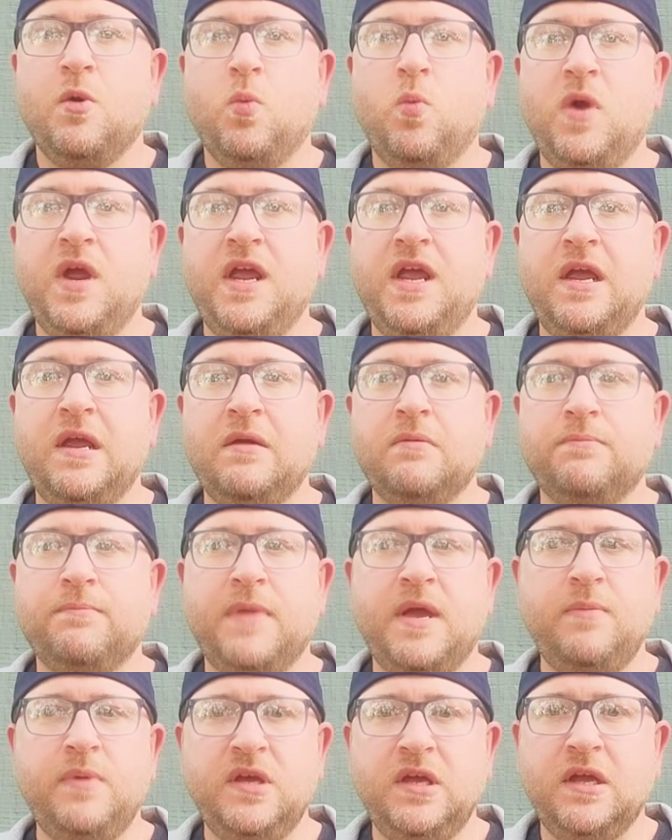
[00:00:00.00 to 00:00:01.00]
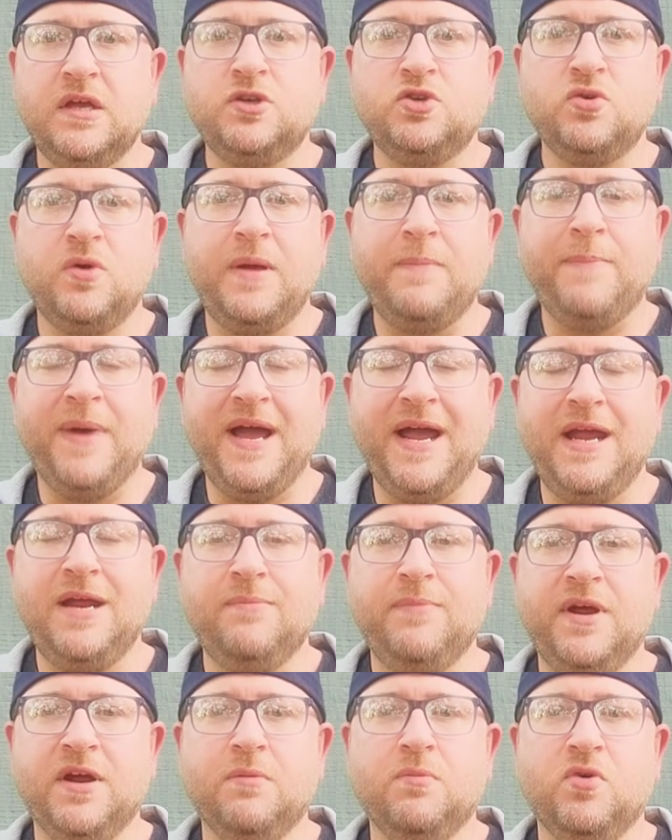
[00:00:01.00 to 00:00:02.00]
We maybe enjoy
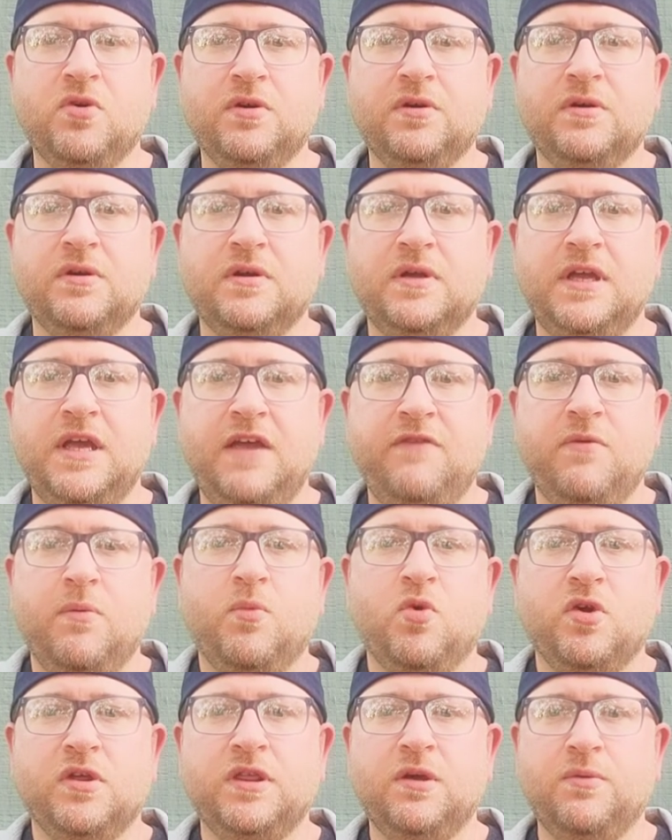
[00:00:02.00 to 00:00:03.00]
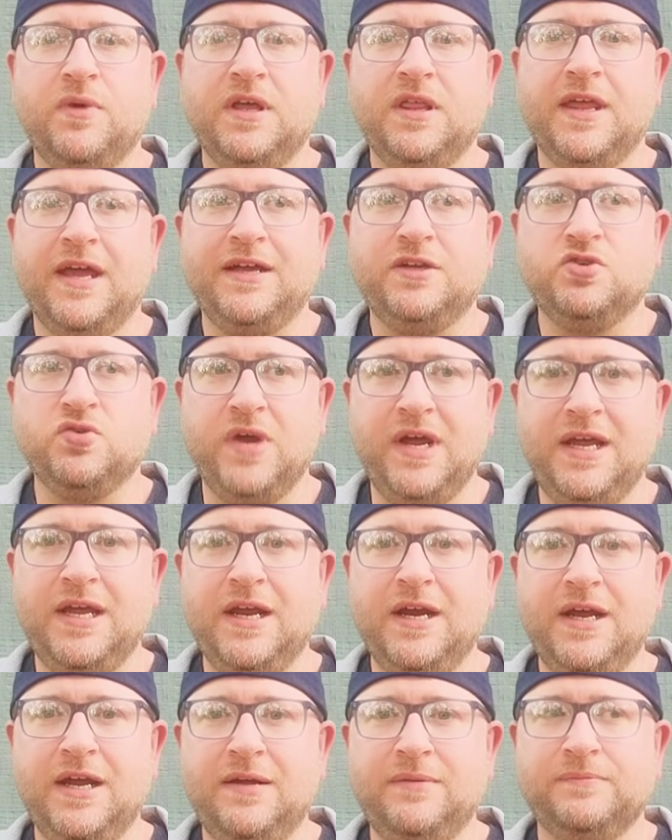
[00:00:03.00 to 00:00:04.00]
buying beer more, even more than we like
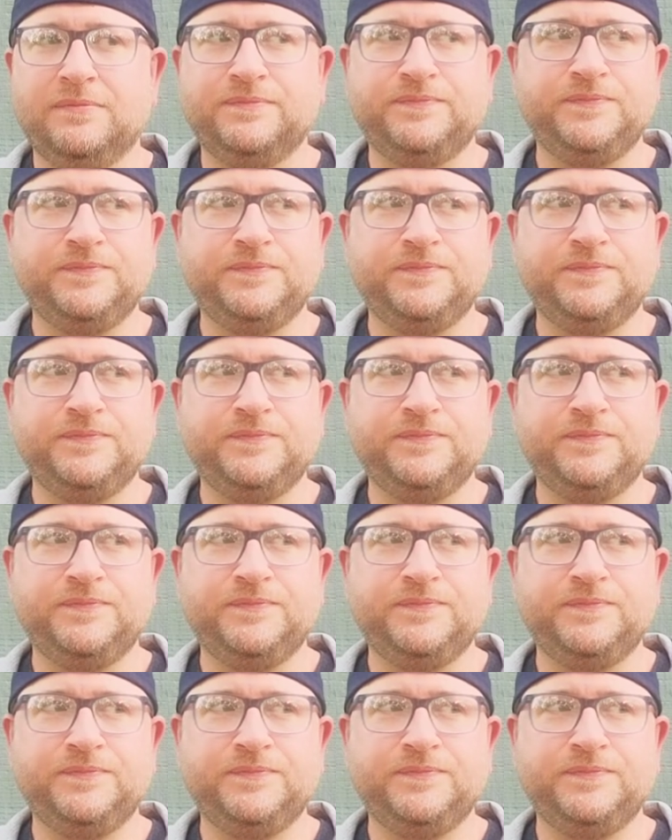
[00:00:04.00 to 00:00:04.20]
drinking it.